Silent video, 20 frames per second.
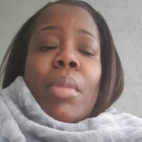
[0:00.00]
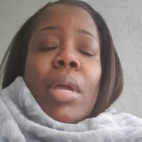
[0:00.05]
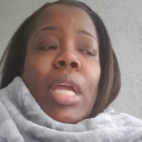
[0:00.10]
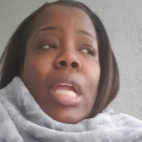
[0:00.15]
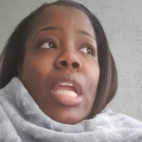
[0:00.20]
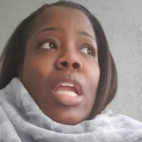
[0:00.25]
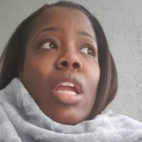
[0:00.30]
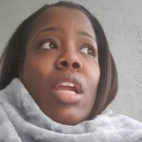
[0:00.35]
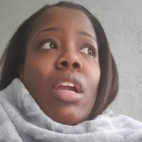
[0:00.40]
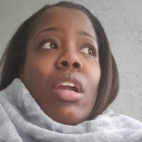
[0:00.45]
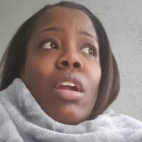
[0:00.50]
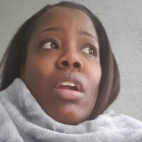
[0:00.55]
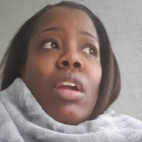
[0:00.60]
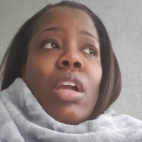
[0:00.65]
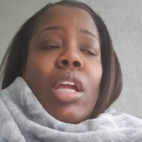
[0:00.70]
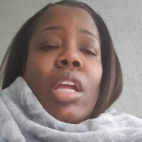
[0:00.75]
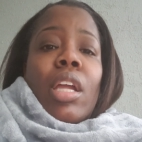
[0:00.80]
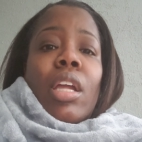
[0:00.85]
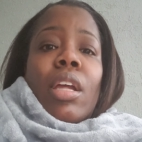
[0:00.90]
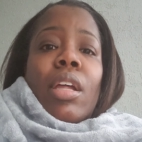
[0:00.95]
back here
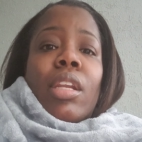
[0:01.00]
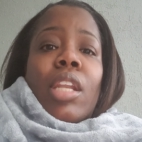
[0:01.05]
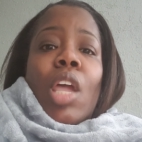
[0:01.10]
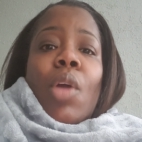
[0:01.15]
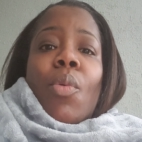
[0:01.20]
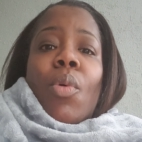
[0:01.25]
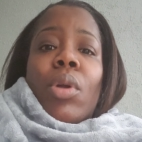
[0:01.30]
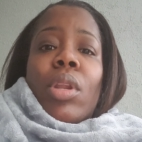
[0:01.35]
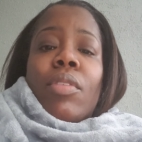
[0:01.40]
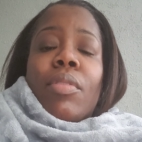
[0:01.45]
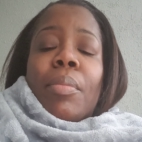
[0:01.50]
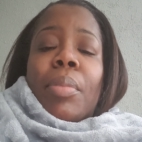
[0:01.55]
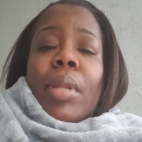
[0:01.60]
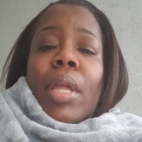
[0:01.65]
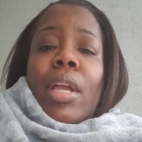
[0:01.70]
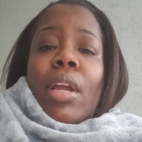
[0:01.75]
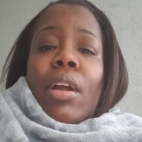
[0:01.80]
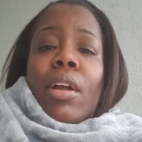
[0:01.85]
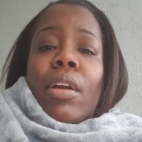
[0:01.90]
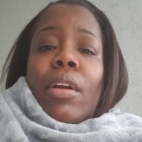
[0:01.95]
and they won't even
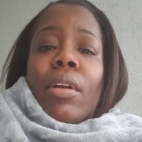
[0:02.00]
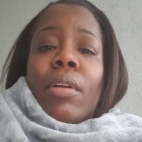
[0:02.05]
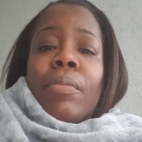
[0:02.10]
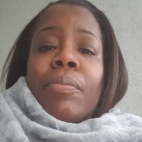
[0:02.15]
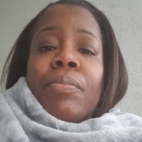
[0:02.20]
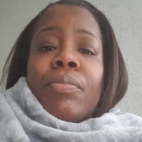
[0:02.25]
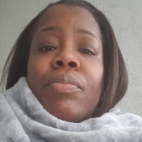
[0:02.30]
play her.